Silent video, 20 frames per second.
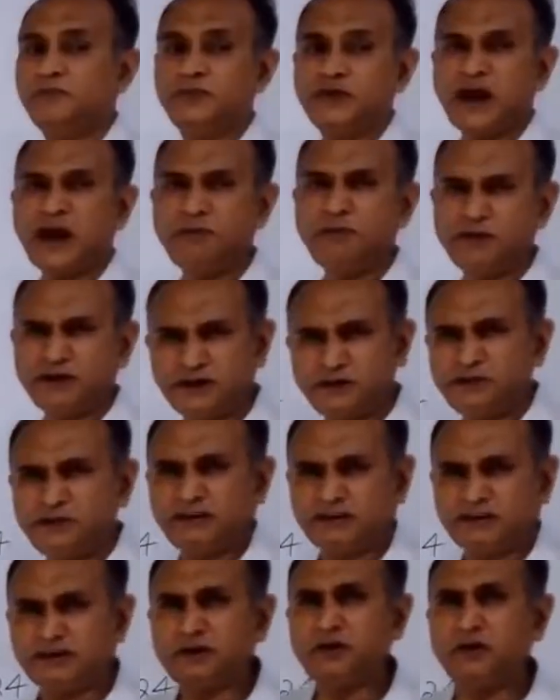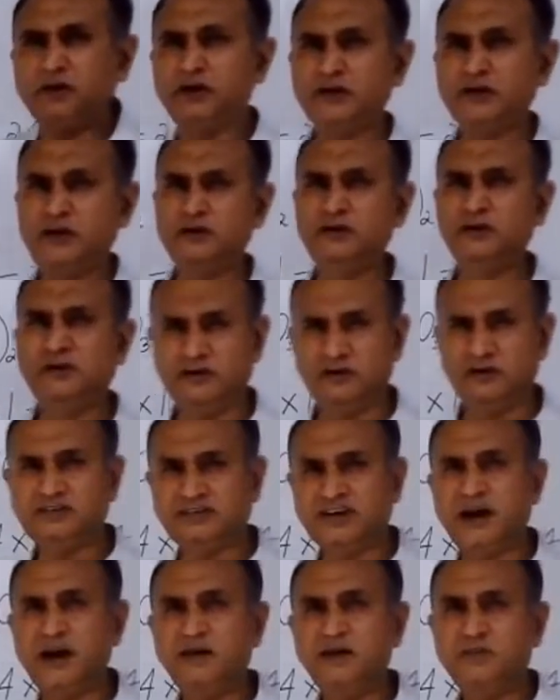I'm a little bit slower this
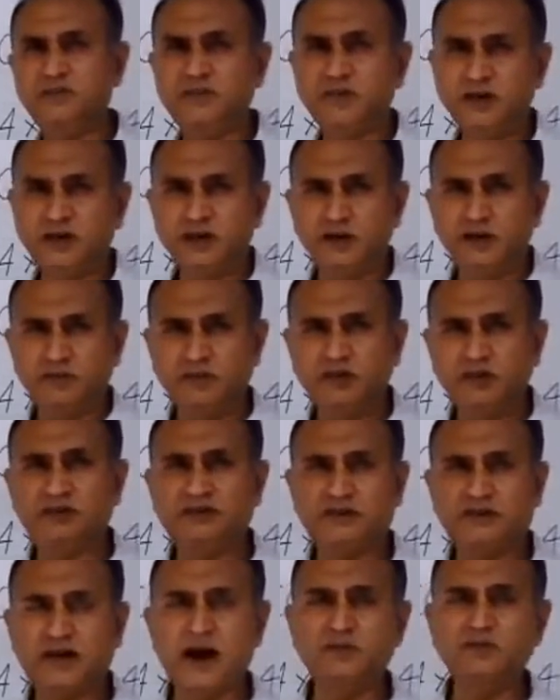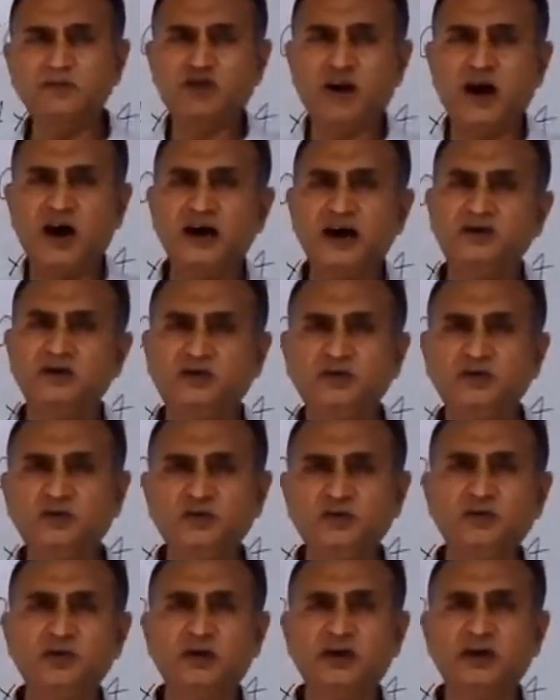time because I'm trying
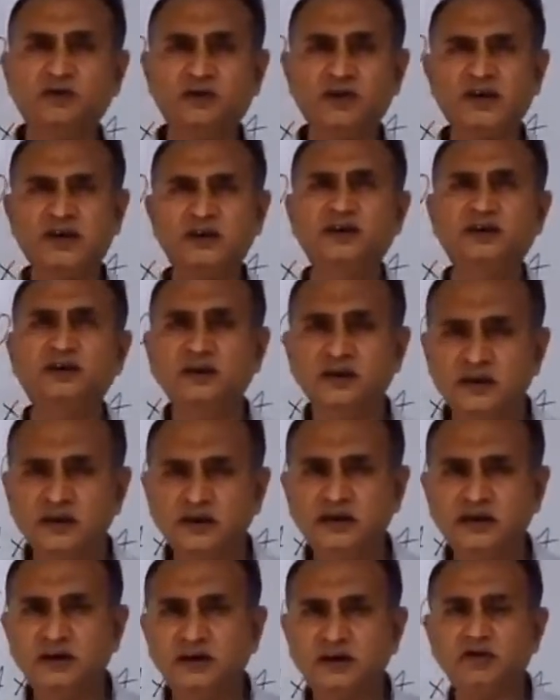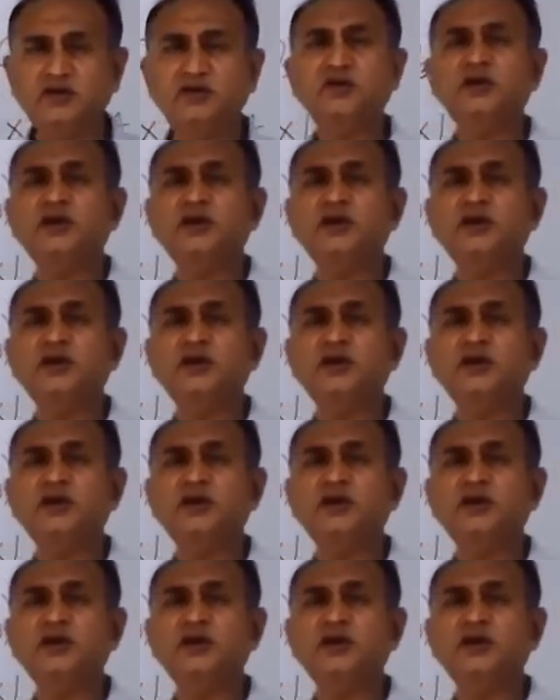to convey it you